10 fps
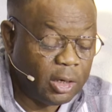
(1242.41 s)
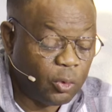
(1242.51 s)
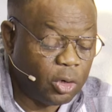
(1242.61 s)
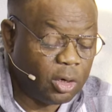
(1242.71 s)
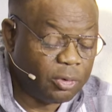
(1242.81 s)

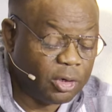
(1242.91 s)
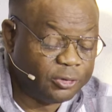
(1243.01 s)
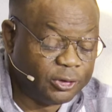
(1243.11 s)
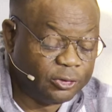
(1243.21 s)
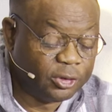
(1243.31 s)
The Word of
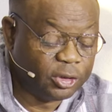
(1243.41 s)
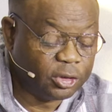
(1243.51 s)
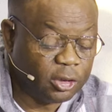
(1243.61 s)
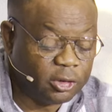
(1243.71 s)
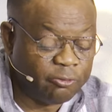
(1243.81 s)
God says, The
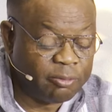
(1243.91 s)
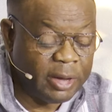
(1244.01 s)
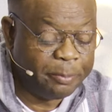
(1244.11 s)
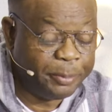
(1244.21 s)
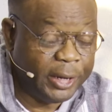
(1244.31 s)
thought of
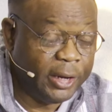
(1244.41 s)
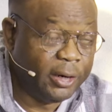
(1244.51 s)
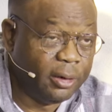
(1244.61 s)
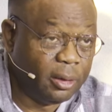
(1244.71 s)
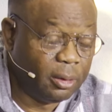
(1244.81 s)
my
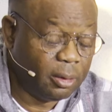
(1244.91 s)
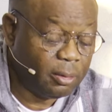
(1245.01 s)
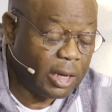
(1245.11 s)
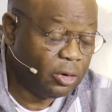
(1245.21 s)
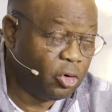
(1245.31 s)
pain,
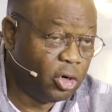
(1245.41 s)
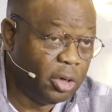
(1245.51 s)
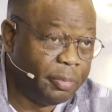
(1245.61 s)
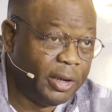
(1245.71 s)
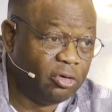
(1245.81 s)
I don't know
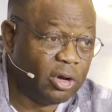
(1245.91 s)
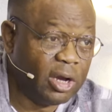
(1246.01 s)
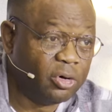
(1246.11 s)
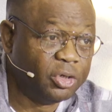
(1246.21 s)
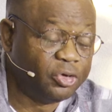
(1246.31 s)
the pain you
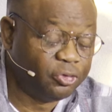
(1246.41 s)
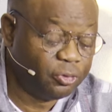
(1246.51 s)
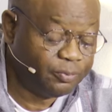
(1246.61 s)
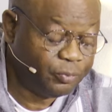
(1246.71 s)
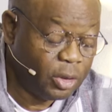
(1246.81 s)
are going
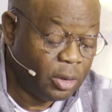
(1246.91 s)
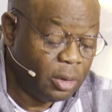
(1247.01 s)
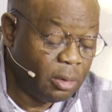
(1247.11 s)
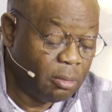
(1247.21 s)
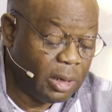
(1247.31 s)
through,
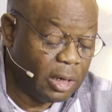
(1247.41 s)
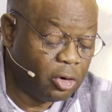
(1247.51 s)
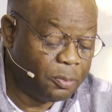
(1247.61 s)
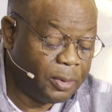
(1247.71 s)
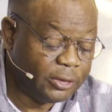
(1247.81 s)
my
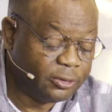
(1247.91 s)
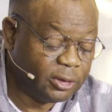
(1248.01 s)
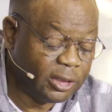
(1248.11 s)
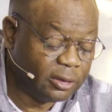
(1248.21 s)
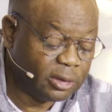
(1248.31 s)

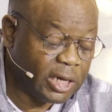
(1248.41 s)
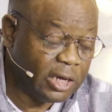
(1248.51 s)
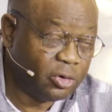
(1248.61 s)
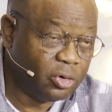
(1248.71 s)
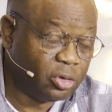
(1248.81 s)
hopelessness,
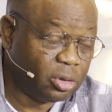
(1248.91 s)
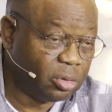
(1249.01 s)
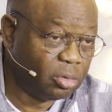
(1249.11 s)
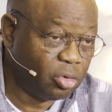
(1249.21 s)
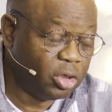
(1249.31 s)
I don't
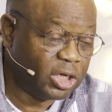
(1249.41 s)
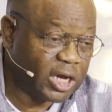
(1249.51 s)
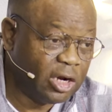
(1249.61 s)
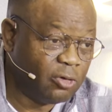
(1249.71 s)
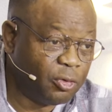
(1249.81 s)
know the
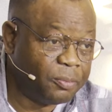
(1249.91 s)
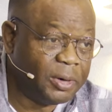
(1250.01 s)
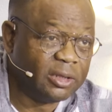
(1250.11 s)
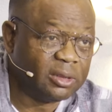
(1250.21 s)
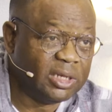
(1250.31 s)
kind of
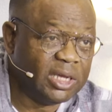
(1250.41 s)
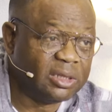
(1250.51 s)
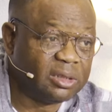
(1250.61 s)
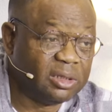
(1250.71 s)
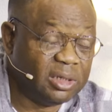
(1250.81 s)

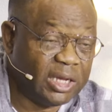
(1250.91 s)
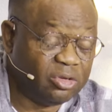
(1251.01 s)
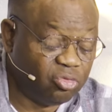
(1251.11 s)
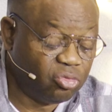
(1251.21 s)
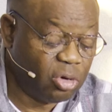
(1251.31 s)
hopelessness
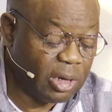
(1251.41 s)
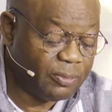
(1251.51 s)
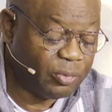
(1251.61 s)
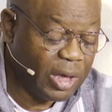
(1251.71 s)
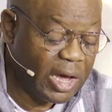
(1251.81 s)
that you
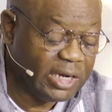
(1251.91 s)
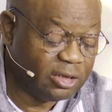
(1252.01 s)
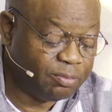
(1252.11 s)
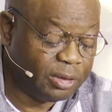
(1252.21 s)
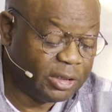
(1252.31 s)
are
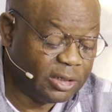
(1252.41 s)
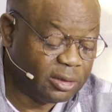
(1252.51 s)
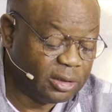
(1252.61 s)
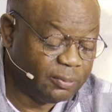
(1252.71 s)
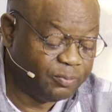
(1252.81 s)

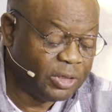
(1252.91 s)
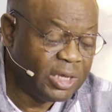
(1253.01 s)
experiencing,